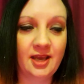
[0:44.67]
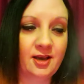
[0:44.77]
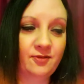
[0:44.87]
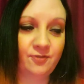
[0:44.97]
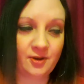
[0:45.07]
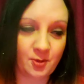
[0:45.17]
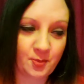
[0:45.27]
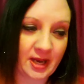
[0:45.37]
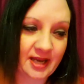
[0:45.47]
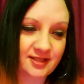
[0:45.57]
from a
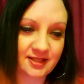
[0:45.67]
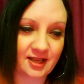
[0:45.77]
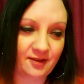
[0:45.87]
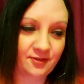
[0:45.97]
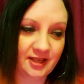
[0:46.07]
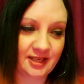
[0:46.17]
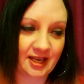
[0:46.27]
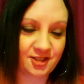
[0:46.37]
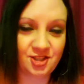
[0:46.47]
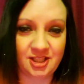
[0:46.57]
past life
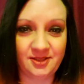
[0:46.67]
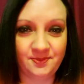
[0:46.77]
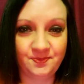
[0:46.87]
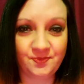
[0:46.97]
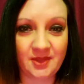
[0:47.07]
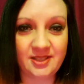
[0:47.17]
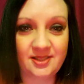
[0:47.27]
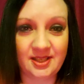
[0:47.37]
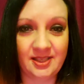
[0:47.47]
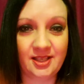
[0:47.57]
connection. It's
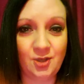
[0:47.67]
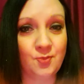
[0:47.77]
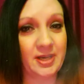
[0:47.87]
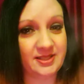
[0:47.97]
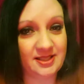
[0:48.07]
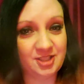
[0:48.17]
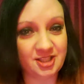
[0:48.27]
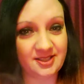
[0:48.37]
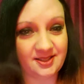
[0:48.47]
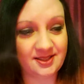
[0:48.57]
sending you
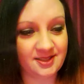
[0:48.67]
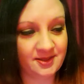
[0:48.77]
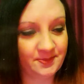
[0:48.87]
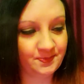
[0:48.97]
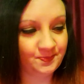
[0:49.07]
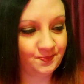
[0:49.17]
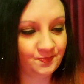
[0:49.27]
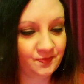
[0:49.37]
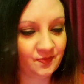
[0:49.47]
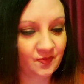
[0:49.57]
messages,
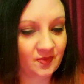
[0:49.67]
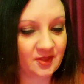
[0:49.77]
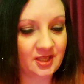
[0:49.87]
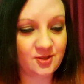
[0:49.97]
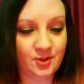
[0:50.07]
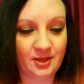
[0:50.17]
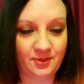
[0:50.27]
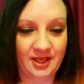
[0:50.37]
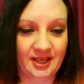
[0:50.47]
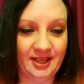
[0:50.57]
is what I'm
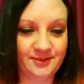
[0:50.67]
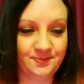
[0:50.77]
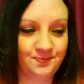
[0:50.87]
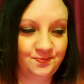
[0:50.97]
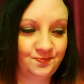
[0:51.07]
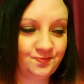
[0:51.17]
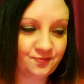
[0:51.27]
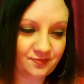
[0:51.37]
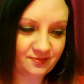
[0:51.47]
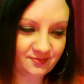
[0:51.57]
getting.
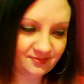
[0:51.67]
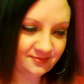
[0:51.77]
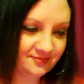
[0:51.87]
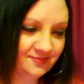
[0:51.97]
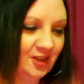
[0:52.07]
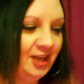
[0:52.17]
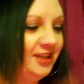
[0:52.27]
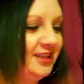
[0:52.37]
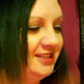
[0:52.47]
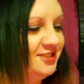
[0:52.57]
Very
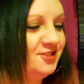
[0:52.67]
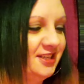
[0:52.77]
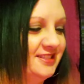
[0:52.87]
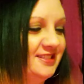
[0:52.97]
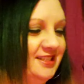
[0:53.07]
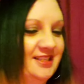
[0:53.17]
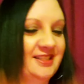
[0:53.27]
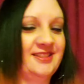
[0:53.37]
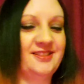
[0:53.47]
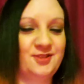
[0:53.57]

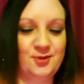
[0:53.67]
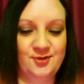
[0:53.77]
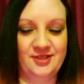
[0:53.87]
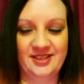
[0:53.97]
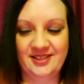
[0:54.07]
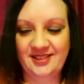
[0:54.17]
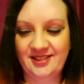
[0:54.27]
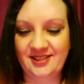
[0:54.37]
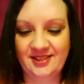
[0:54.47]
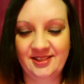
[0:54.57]
interesting,
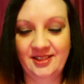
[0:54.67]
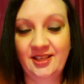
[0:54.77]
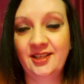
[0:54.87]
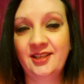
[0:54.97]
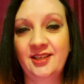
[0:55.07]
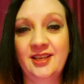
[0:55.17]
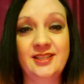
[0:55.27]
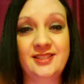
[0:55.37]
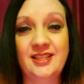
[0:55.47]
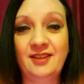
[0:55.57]
Taurus.
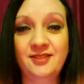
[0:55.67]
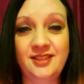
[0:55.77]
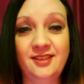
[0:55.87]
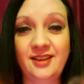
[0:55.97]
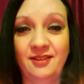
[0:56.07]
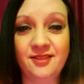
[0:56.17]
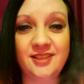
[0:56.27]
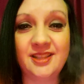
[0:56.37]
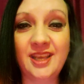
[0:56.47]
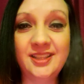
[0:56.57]

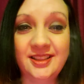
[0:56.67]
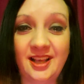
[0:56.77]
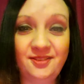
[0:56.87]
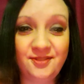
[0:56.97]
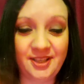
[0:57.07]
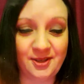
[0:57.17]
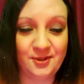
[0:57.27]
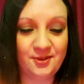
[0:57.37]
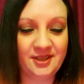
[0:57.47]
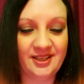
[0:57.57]
They love you.